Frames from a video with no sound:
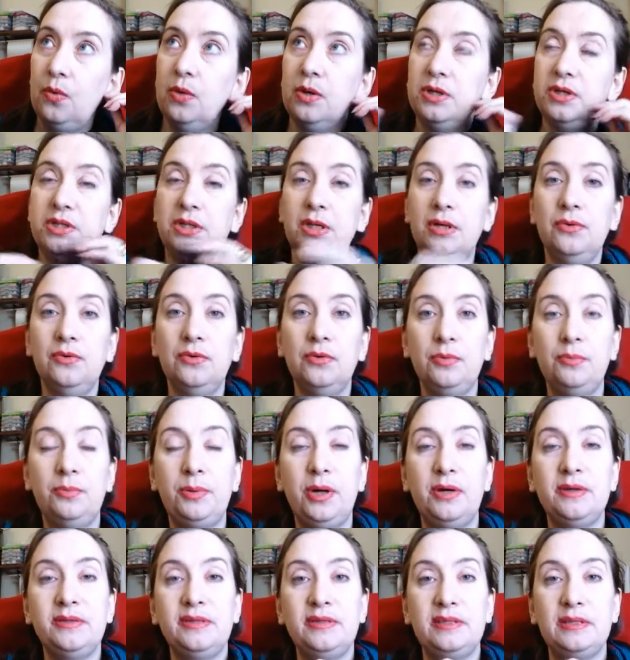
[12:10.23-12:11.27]
general
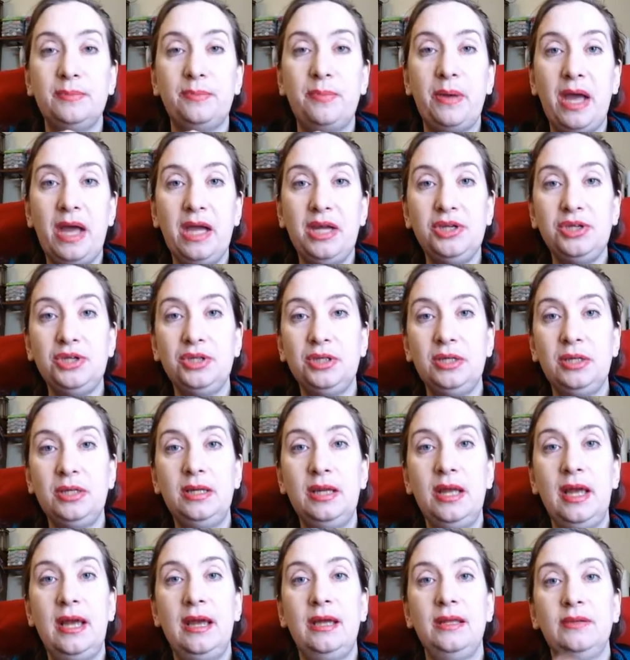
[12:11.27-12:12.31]

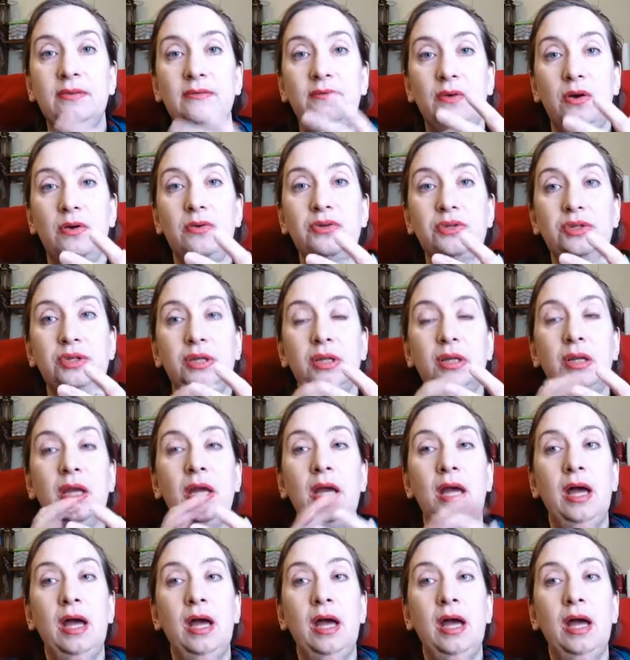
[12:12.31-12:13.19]
participation and devotion.